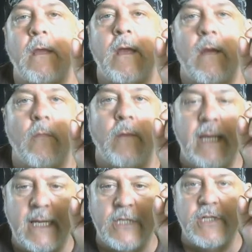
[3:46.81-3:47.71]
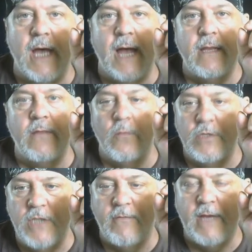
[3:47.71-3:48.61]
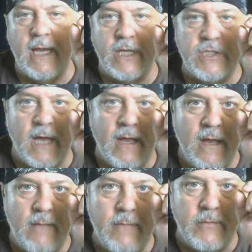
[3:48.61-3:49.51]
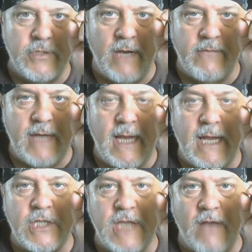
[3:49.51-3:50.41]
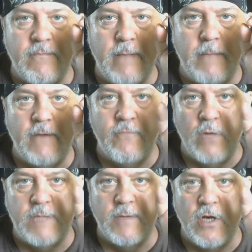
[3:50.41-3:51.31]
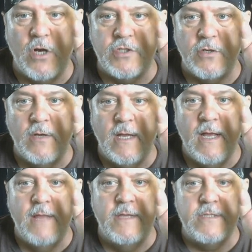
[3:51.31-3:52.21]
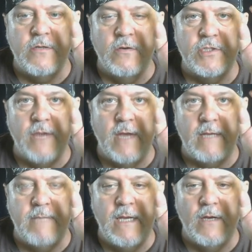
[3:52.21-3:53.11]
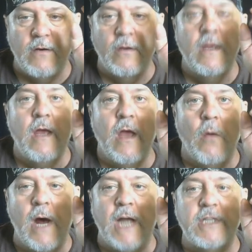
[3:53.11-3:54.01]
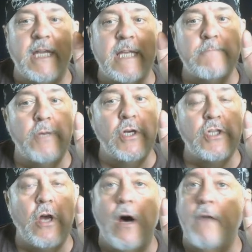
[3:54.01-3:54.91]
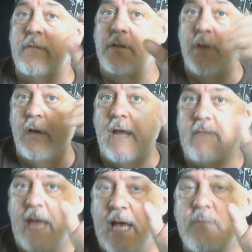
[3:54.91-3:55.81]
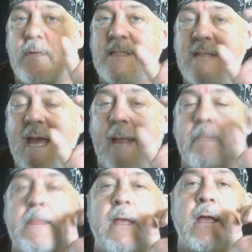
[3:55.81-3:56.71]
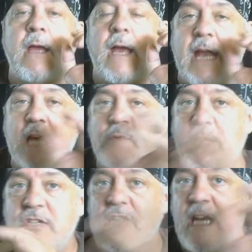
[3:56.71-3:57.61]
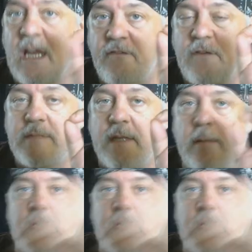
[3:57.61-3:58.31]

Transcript: when he gets shot, and then when JFK gets shot. Remember, JFK got shot from up here if you watch my cursor. This is going to strike him here. Now watch, he gets pushed off to the left, as we say. And as we can see in the films and images, he